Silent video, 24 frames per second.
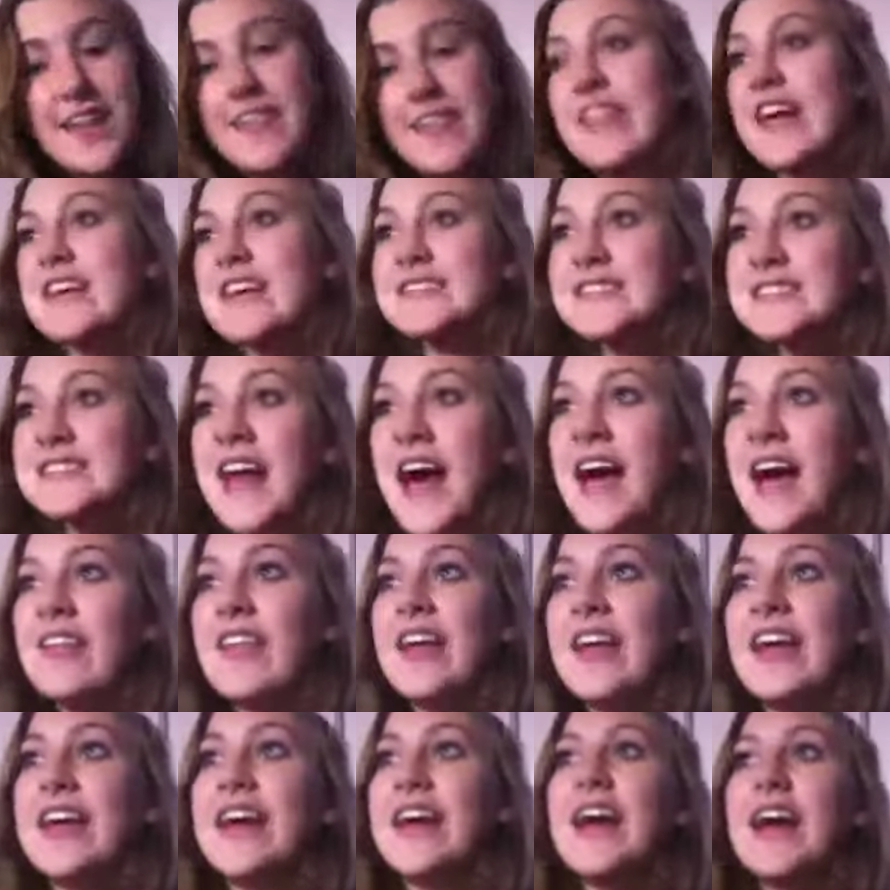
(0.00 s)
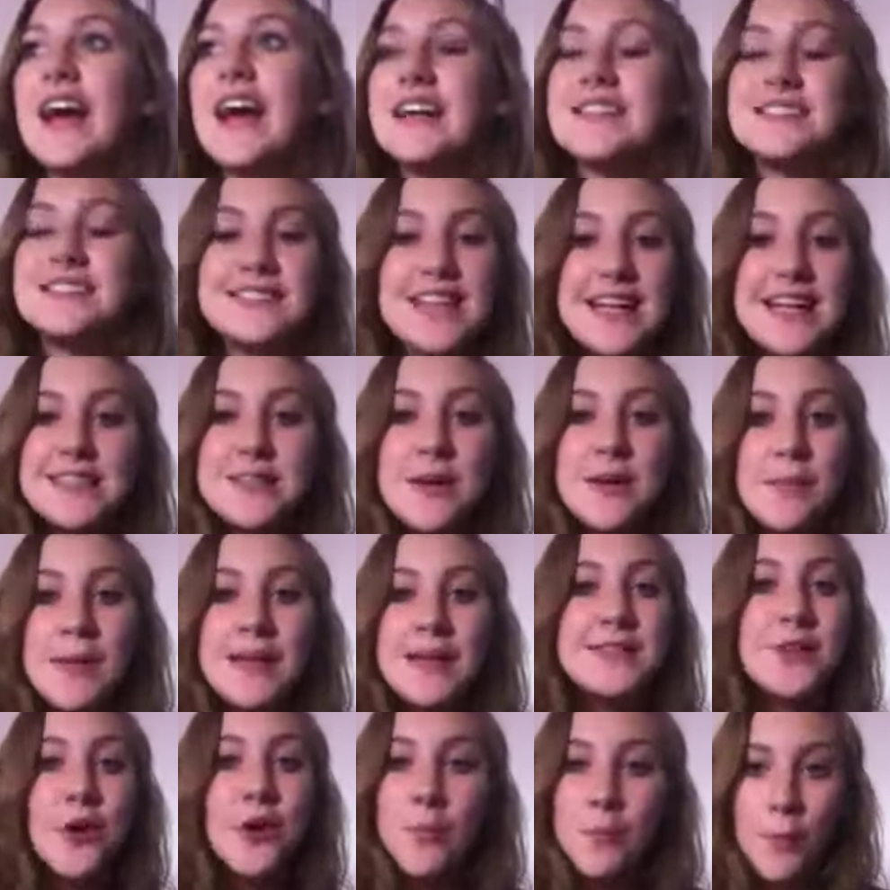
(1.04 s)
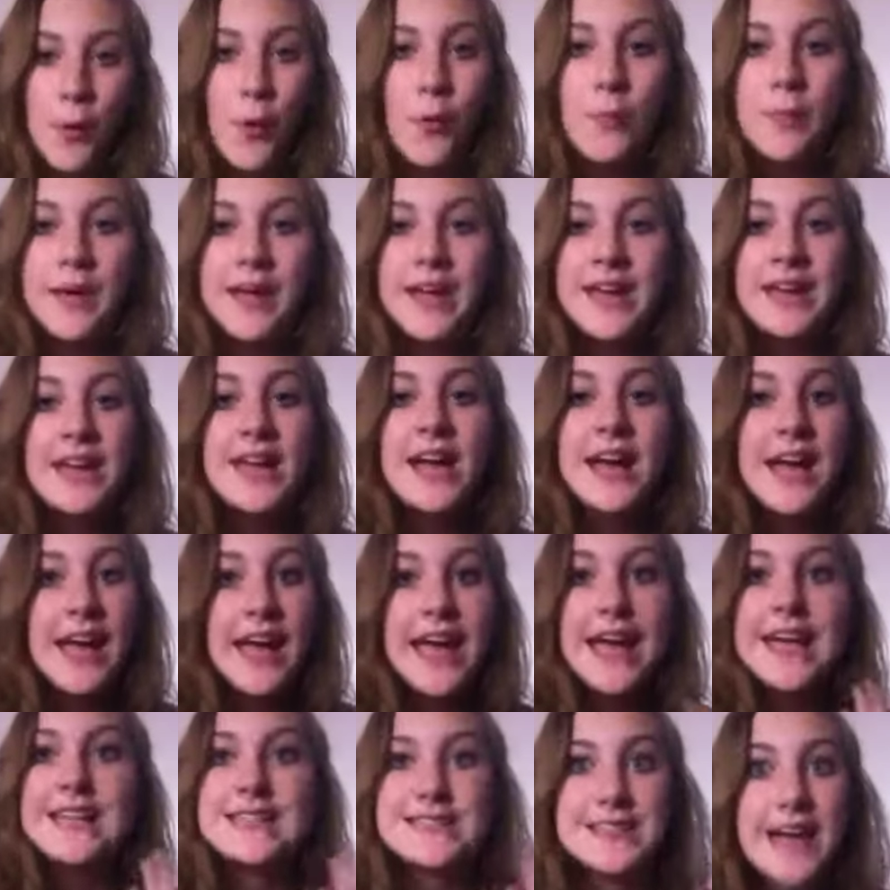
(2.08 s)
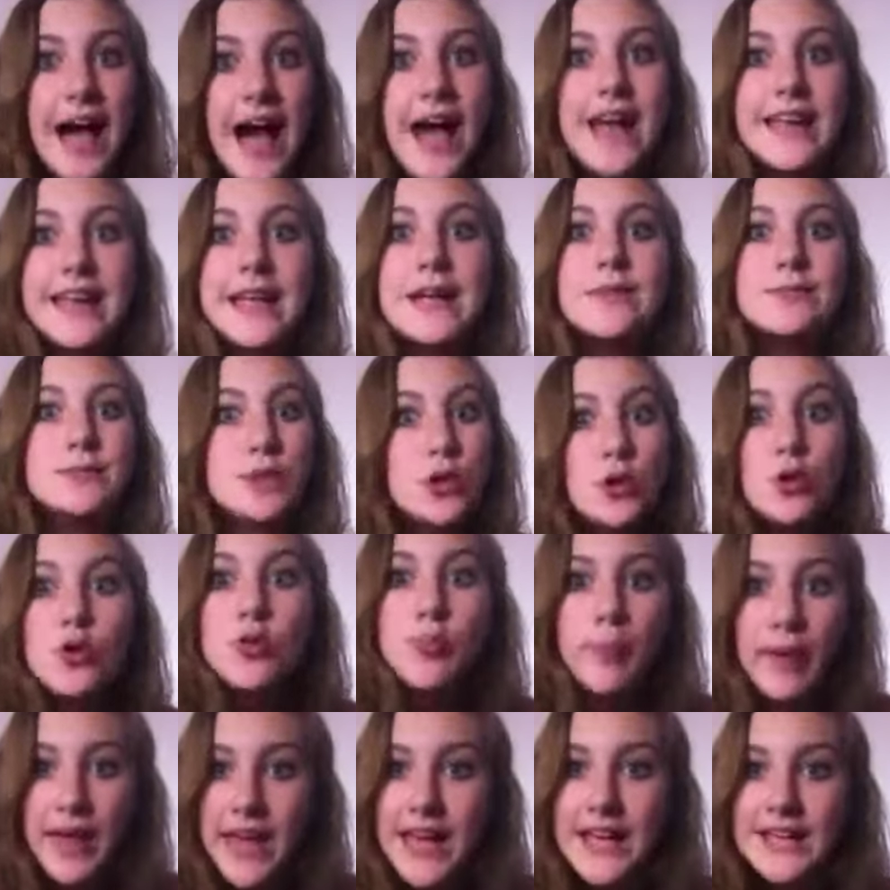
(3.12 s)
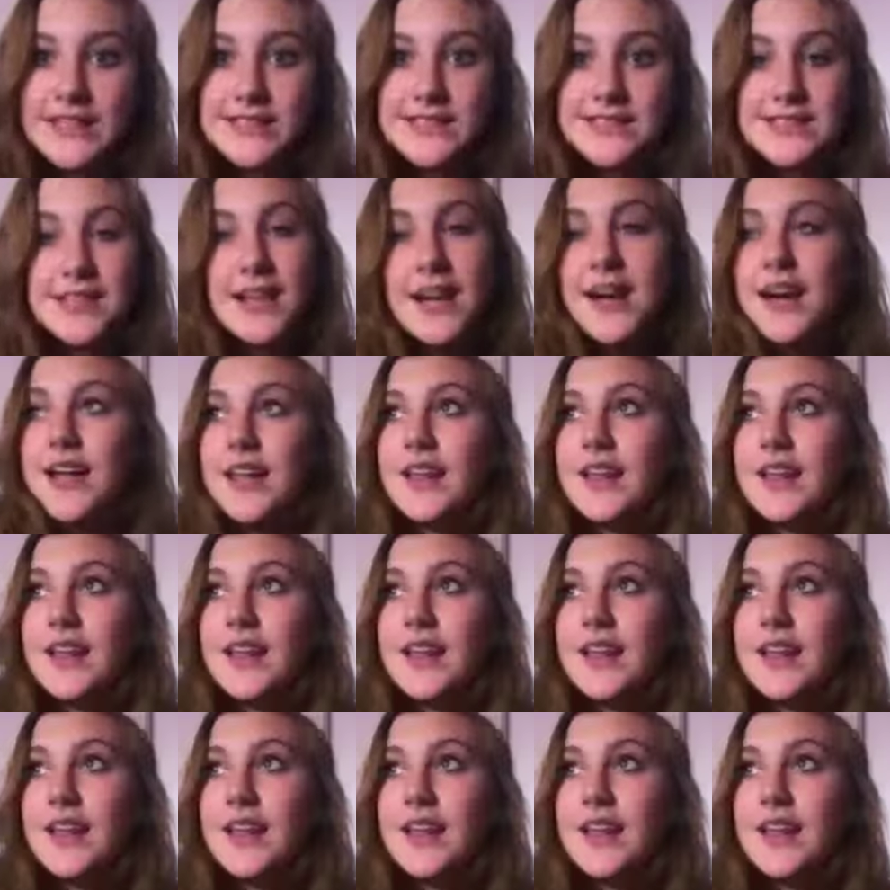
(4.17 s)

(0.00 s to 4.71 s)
That's not, like, a sentimental moment. It's goddamn toothpaste.